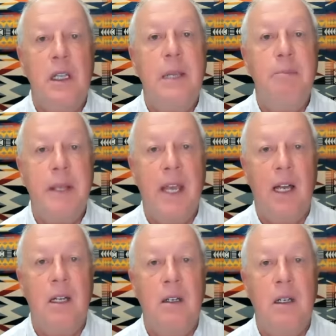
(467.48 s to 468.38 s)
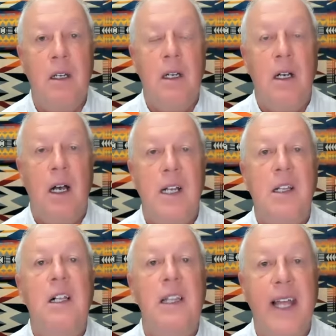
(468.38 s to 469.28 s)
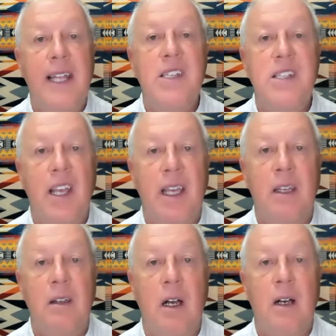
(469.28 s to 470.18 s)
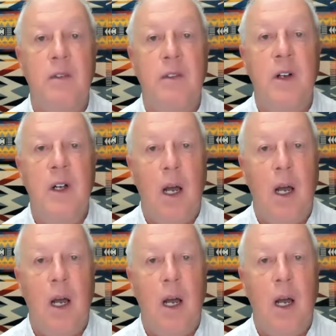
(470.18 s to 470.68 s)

limpia, a cleansing of